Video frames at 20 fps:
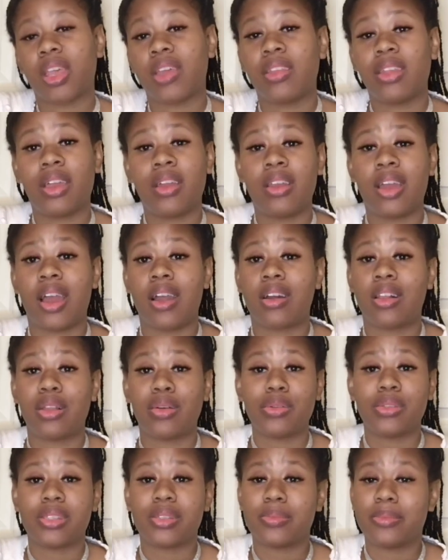they're not
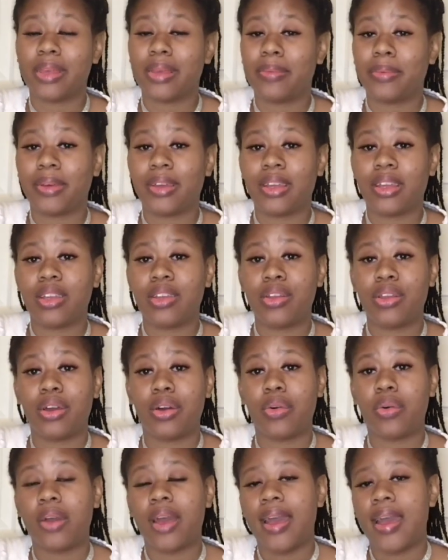close to me, but you
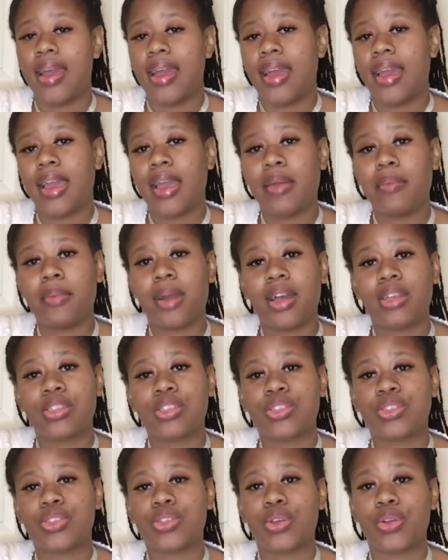know, in my
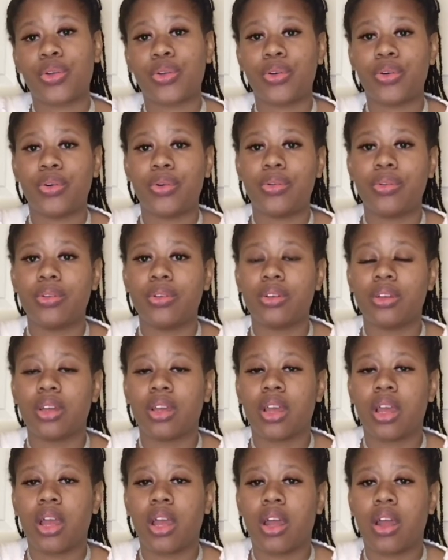circle
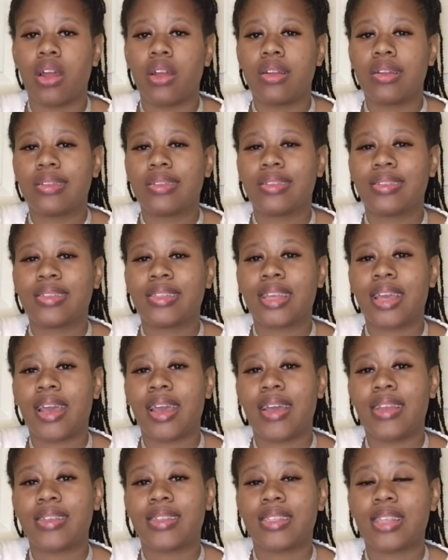
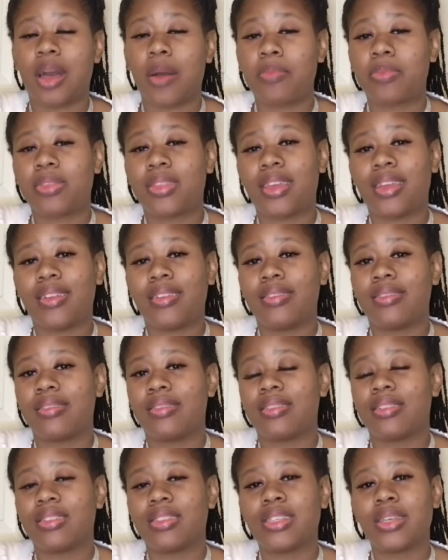said
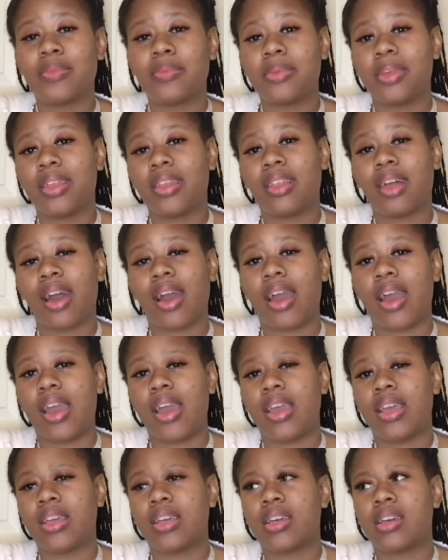something to me
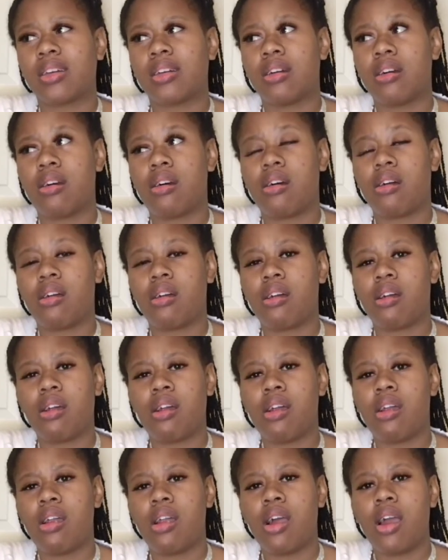like,
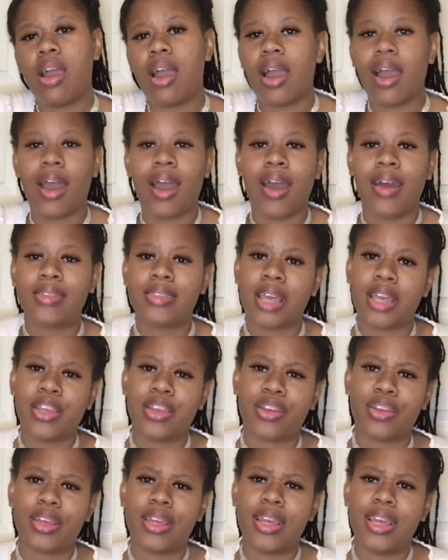I'll take
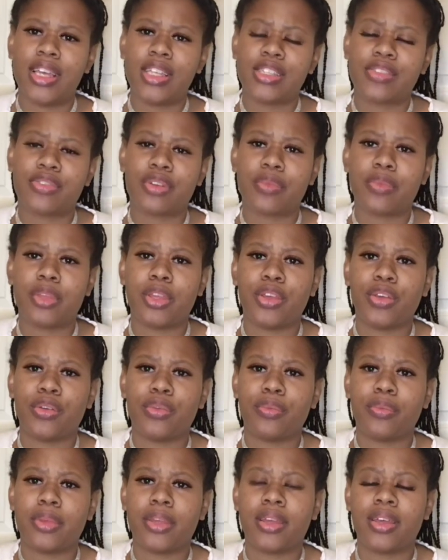your kids from you
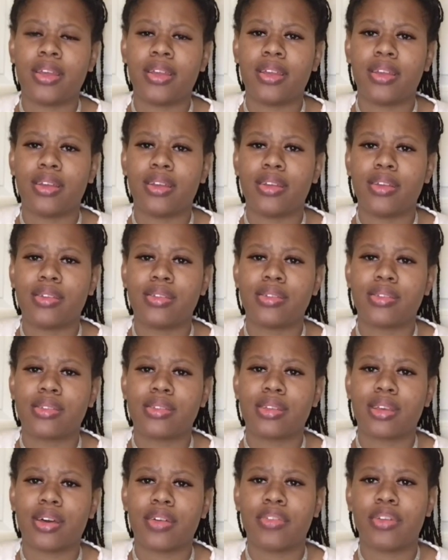
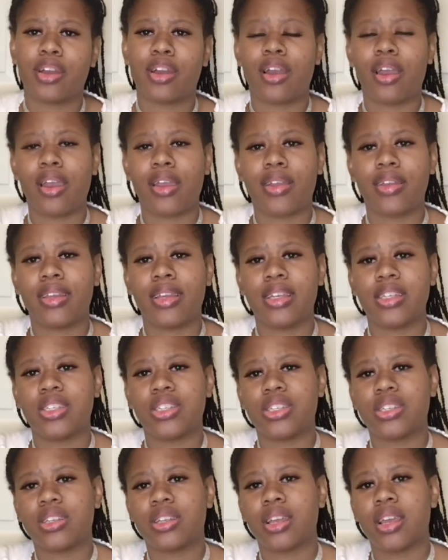because of your heart
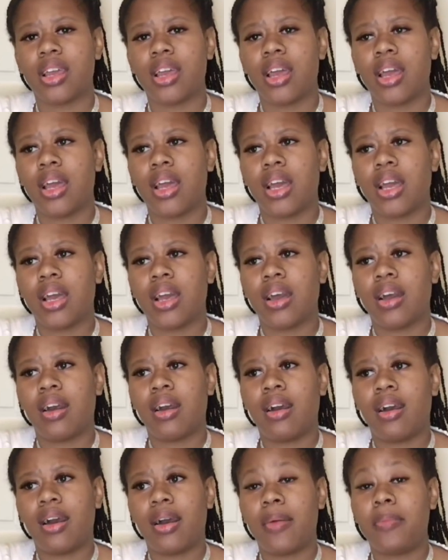condition.
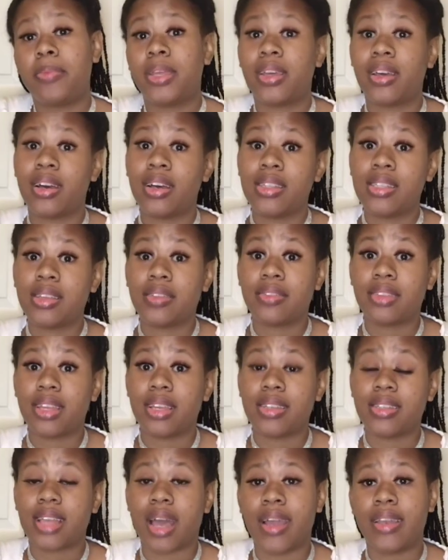Because of
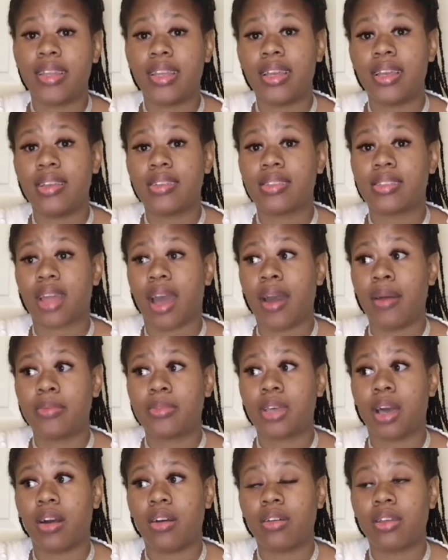this, I did
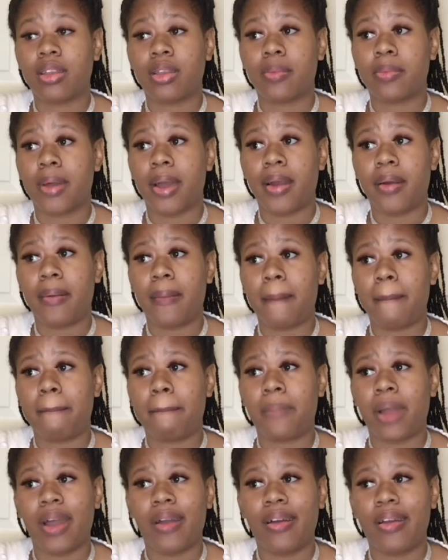stop talking about
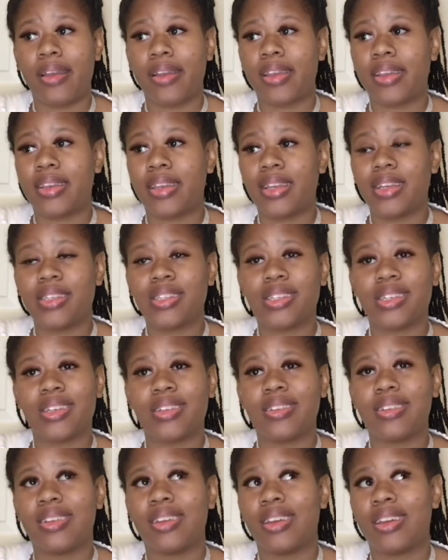my heart
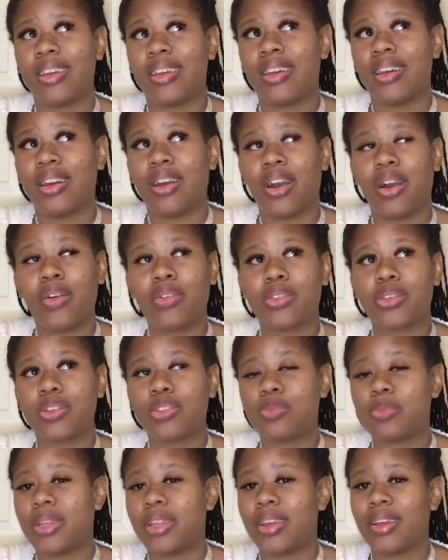condition on
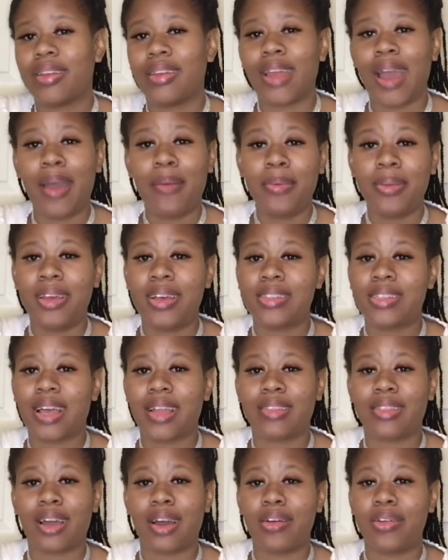social media. Not because
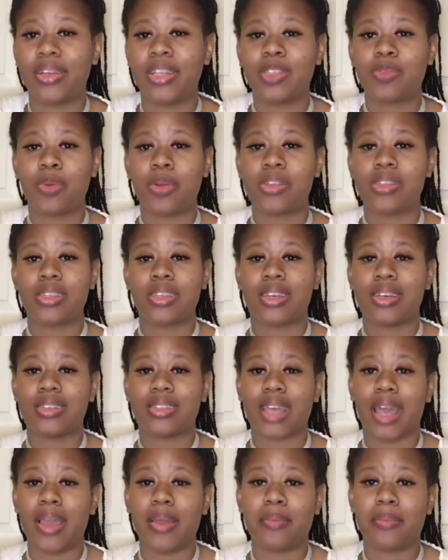I thought this person
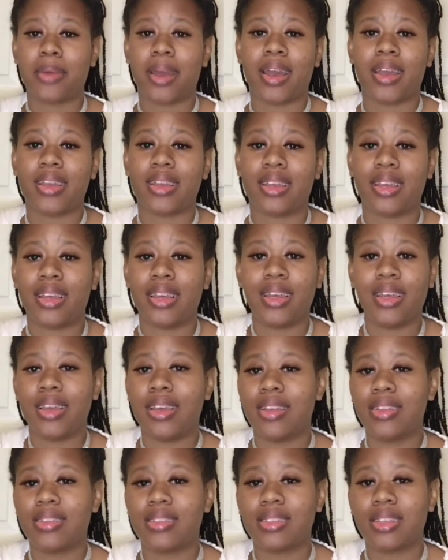could take my
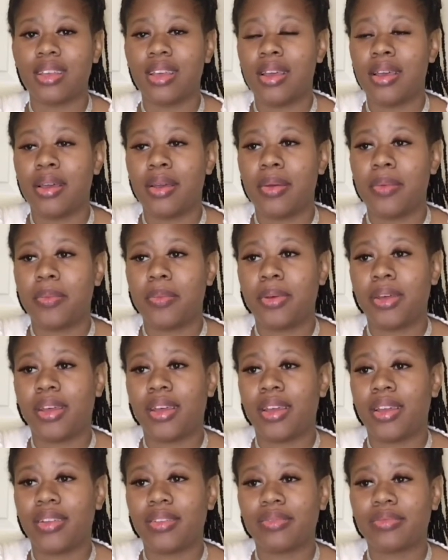kids,
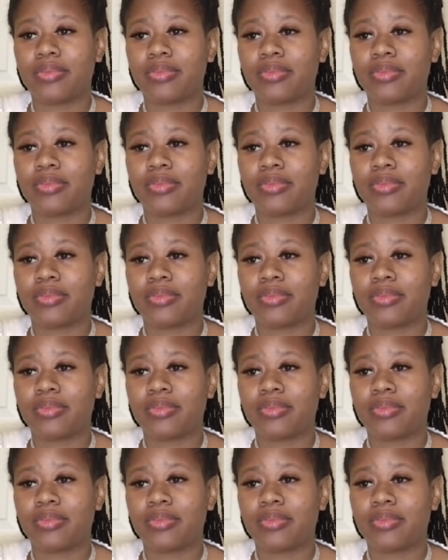but